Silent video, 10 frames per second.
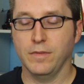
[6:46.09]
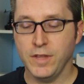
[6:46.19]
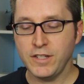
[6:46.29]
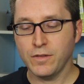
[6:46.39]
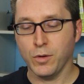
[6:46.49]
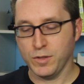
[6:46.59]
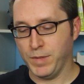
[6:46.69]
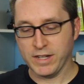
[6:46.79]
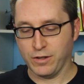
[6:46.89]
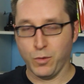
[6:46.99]
This, of course,
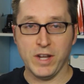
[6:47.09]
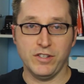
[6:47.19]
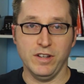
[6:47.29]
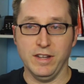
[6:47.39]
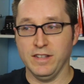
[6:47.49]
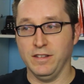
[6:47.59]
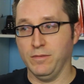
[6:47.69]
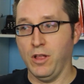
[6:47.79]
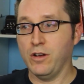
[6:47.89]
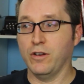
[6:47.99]
begs the question, is a
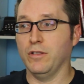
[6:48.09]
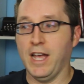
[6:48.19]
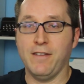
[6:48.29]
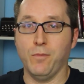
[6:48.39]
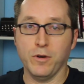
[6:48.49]
longer life